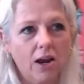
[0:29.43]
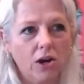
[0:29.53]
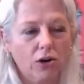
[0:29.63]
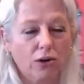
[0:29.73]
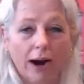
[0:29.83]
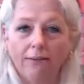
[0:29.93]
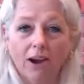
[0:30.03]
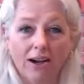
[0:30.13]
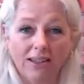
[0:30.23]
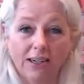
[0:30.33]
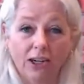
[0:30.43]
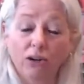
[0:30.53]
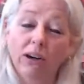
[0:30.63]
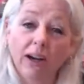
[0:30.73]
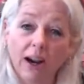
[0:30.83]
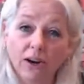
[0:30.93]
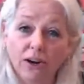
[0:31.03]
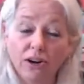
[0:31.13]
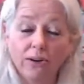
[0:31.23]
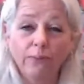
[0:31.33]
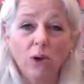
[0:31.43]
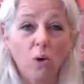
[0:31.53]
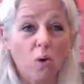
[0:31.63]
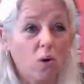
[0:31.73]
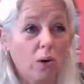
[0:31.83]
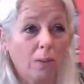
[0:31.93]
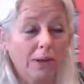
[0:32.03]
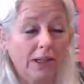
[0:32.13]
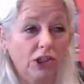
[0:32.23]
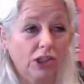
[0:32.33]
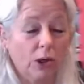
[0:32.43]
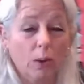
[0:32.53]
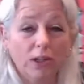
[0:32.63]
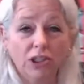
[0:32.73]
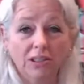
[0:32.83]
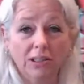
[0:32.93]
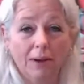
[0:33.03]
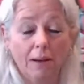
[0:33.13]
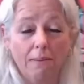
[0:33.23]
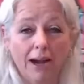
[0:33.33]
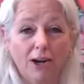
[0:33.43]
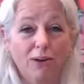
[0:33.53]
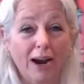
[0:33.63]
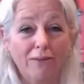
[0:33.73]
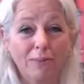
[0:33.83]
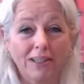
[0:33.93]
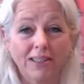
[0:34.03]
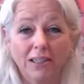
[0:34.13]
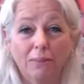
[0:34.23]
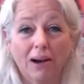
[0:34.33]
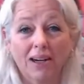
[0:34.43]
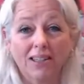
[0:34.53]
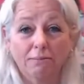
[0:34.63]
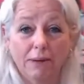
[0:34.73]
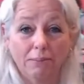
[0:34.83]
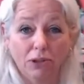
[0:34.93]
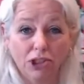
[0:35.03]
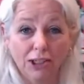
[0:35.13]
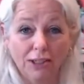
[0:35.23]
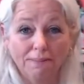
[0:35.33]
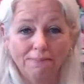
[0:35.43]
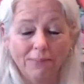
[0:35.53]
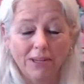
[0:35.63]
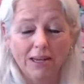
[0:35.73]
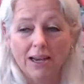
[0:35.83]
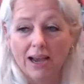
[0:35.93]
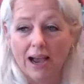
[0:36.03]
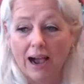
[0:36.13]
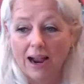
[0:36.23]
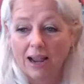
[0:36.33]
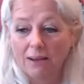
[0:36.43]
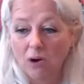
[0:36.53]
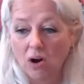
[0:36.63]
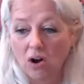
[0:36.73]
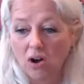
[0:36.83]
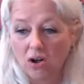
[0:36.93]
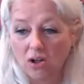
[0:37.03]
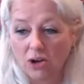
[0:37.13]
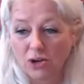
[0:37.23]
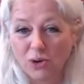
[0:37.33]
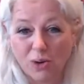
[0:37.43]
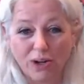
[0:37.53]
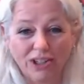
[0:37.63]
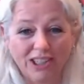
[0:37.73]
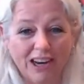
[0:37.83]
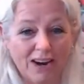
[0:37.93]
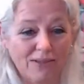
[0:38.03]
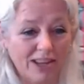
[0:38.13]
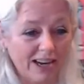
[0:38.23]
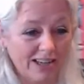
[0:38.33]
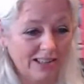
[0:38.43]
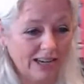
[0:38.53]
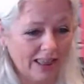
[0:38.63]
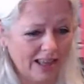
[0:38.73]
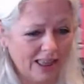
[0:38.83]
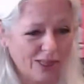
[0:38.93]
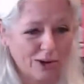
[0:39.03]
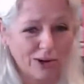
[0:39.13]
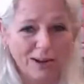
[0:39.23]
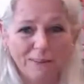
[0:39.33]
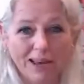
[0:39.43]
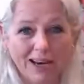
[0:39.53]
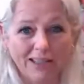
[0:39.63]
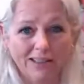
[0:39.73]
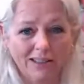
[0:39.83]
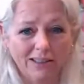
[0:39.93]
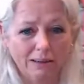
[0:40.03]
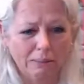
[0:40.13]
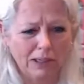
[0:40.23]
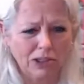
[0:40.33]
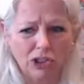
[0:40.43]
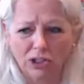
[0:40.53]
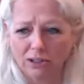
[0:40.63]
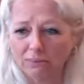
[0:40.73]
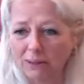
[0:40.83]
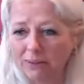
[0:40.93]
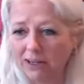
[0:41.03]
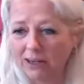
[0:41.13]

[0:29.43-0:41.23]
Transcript: craft content creator, or potentially questions about my Craft Biz in a Box membership, I am all yours today for the next, I think, 30 minutes. I'm not sure. Maybe